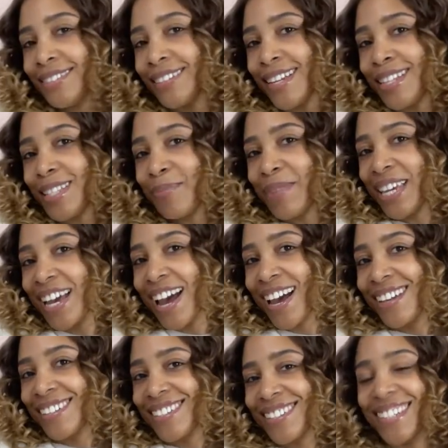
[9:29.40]
It's me,
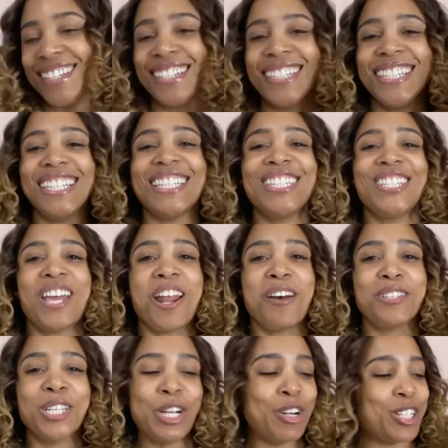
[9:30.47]
guys. Shout out
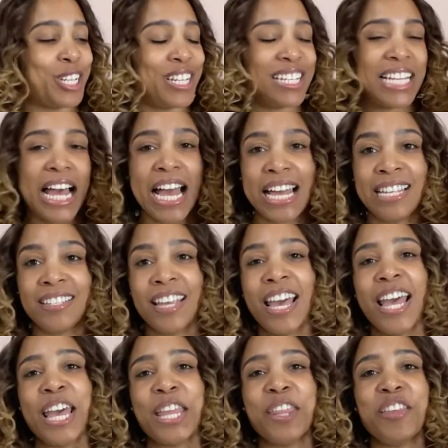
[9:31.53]
to Krisha Designs.
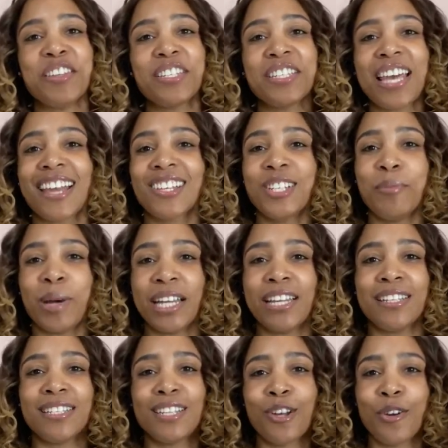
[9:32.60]
This is actually my
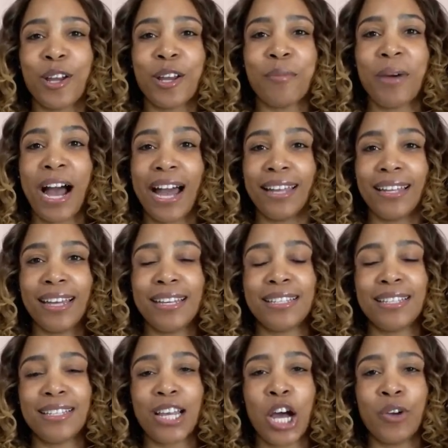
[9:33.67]
Instagram
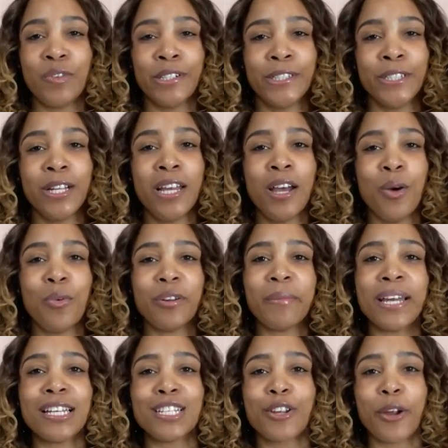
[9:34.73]
highlight cover. One of
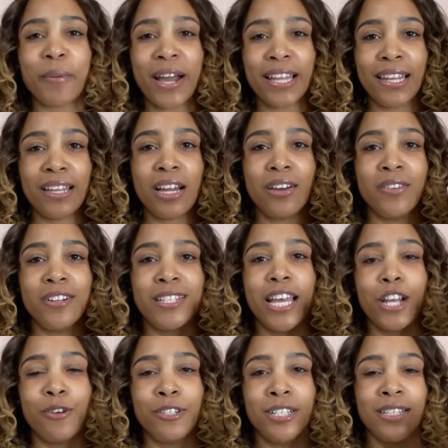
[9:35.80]
my Instagram highlight covers
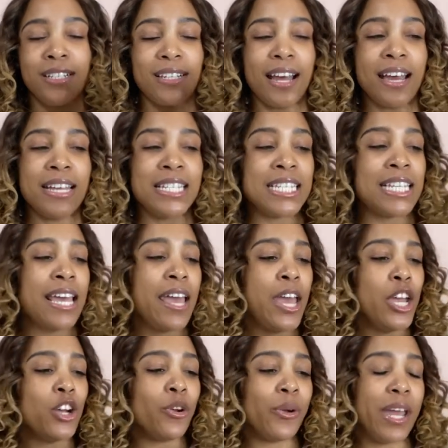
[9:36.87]
that Krisha Designs
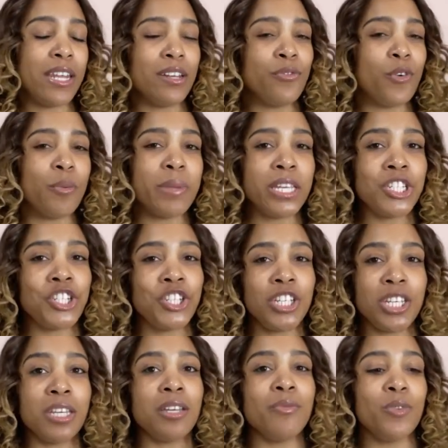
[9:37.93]
created for me.
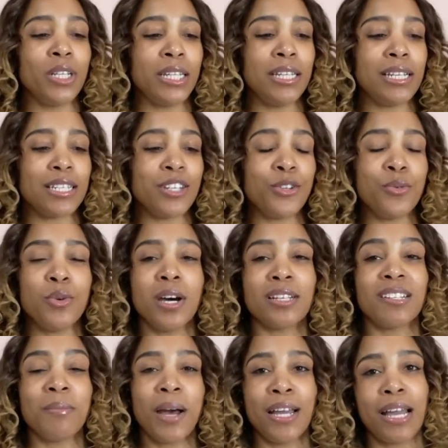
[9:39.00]
She really doesn't do
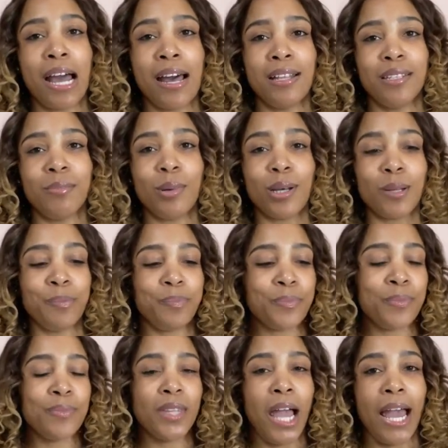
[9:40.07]
custom icons, but
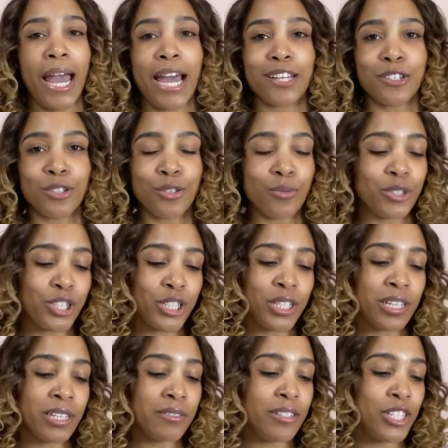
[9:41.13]
I asked her to and she
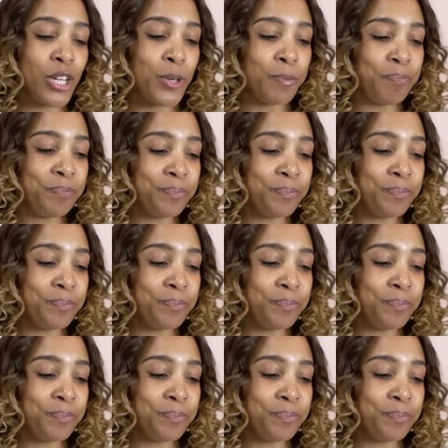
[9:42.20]
did, so.